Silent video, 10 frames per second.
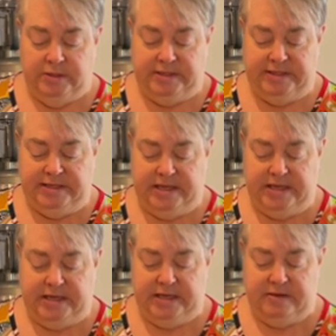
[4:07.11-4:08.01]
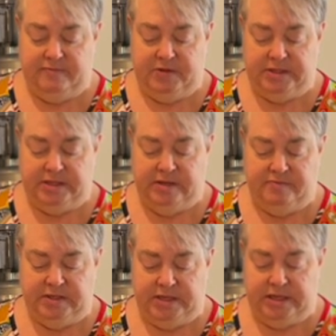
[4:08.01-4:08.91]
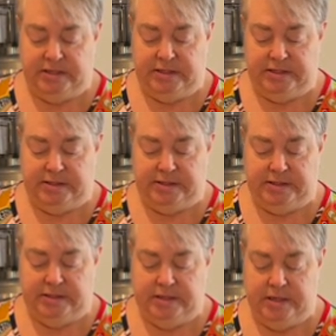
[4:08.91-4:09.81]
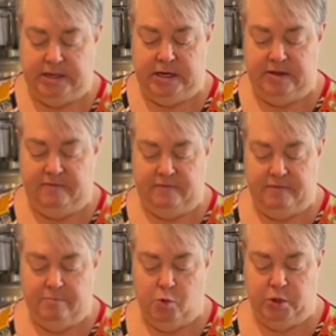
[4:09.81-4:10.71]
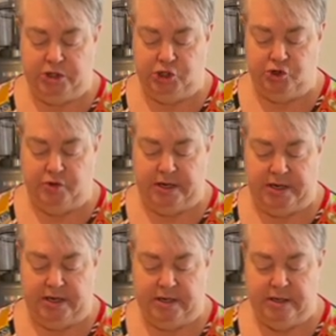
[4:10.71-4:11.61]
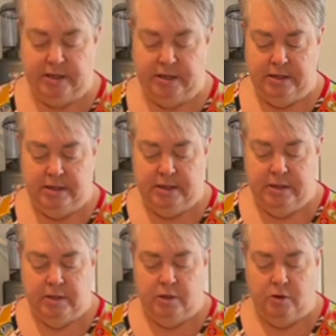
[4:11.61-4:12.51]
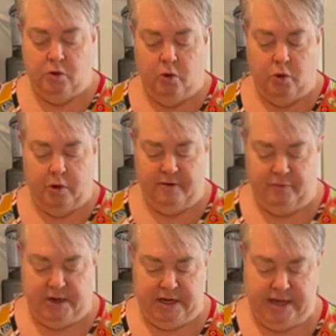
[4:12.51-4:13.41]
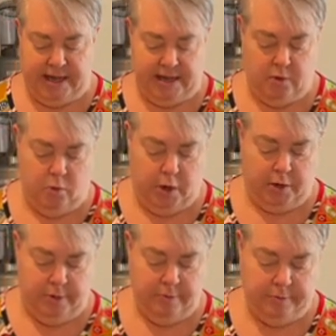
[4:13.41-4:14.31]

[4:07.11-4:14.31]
see if this gives us enough moisture in it, or if we need to add a little water.